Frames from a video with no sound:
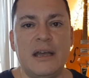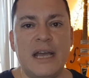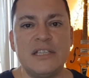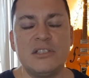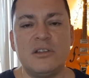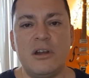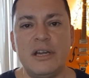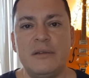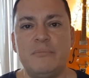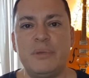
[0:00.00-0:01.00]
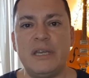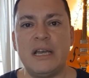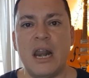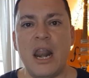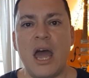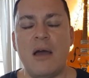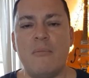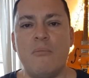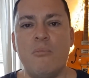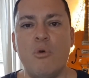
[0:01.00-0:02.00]
I started being a
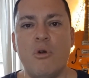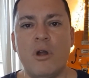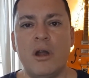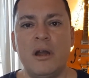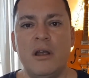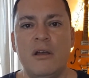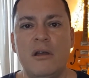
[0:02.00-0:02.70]
lot more